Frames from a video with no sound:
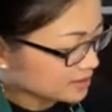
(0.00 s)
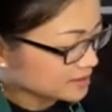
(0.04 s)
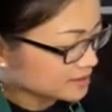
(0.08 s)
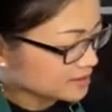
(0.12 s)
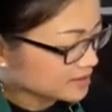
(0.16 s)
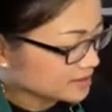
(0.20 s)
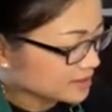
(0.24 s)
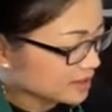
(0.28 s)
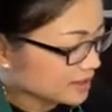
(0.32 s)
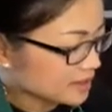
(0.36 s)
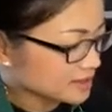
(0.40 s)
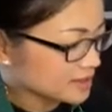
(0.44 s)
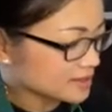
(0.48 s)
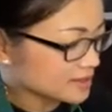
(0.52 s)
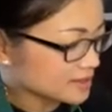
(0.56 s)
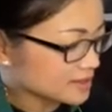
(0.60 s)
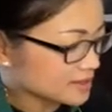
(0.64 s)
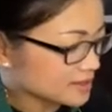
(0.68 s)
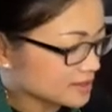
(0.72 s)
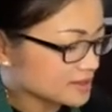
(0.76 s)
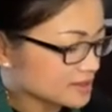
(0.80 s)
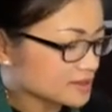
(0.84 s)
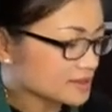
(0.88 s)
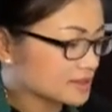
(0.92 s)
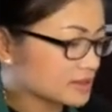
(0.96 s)
aside
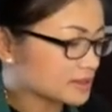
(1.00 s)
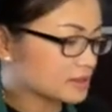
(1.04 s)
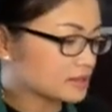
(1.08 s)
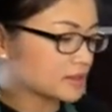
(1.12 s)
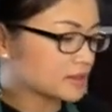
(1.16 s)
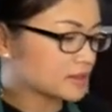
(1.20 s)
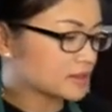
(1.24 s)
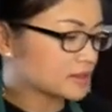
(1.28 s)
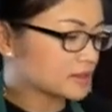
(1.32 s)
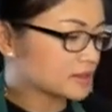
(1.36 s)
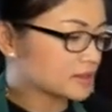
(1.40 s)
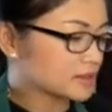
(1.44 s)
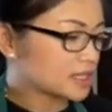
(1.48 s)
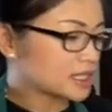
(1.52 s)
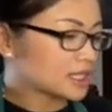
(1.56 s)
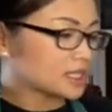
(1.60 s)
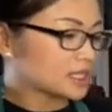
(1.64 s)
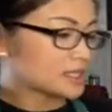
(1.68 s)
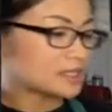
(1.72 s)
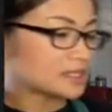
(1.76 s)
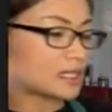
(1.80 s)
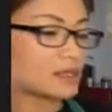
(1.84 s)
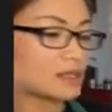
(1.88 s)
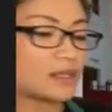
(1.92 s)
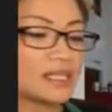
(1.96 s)
itself. Now
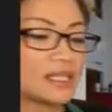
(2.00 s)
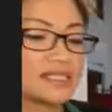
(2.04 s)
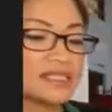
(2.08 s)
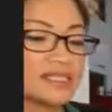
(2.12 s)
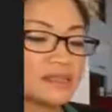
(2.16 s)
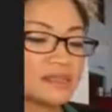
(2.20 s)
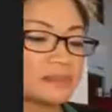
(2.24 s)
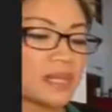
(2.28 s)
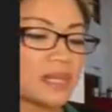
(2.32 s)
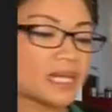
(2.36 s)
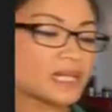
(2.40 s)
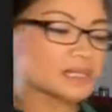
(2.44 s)
let's make